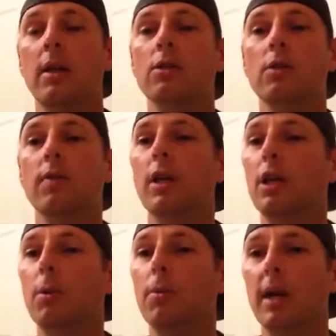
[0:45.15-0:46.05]
So
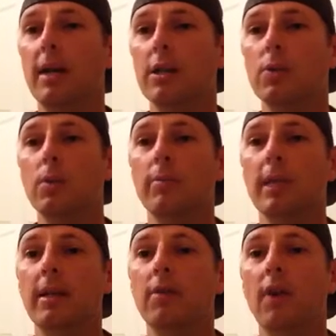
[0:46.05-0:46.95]
variable practice would
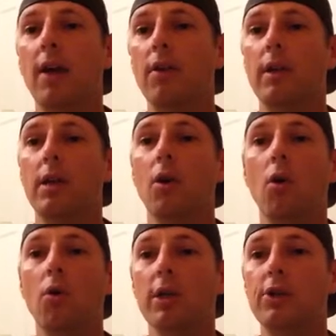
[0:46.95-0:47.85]
mean rather than
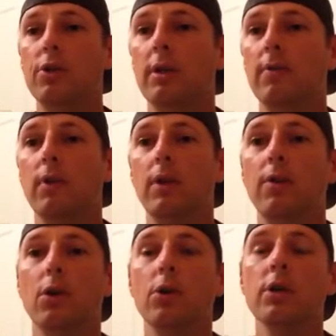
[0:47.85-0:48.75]
only shooting free
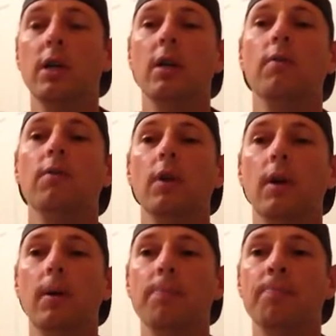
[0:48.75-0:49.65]
throws
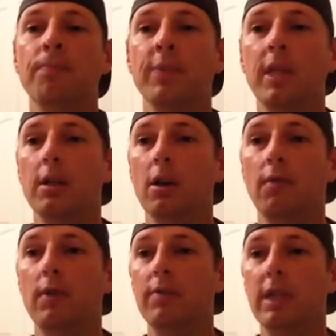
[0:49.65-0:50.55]
from you know
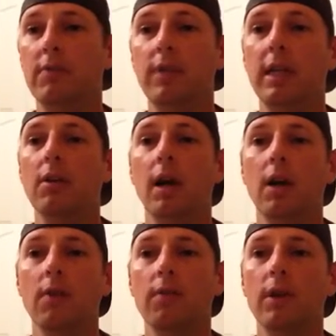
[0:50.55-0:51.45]
15 feet right
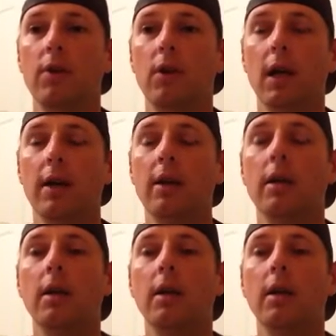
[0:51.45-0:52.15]
on the free throw line,